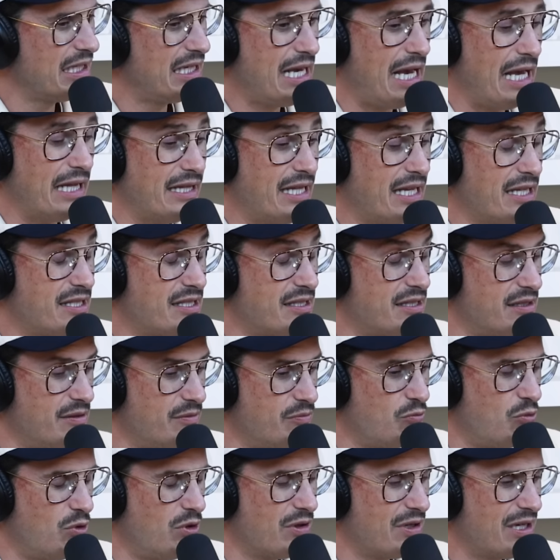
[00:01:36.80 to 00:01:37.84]
Yeah, that's
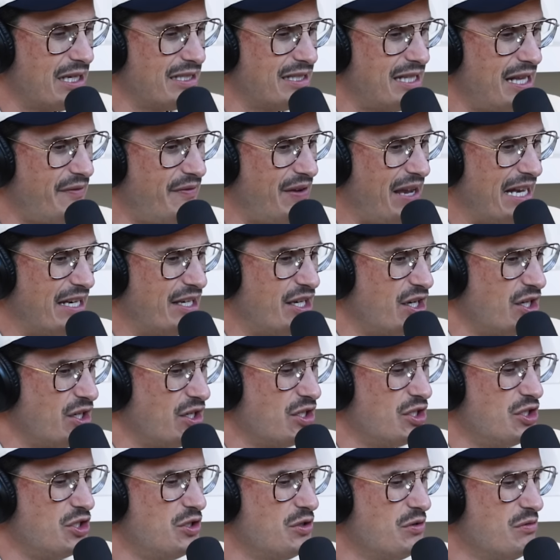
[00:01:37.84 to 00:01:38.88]
yeah. well because they've had to
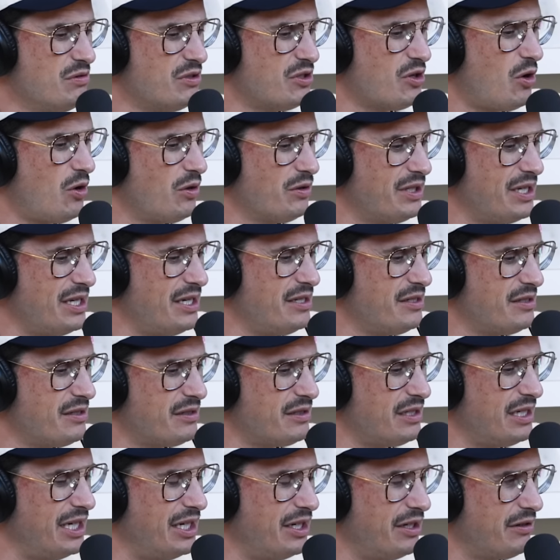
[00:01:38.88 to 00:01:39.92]
use all
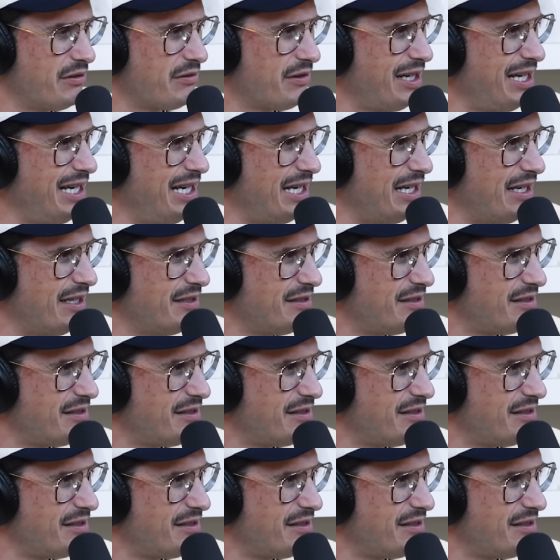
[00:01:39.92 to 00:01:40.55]
these ingredients.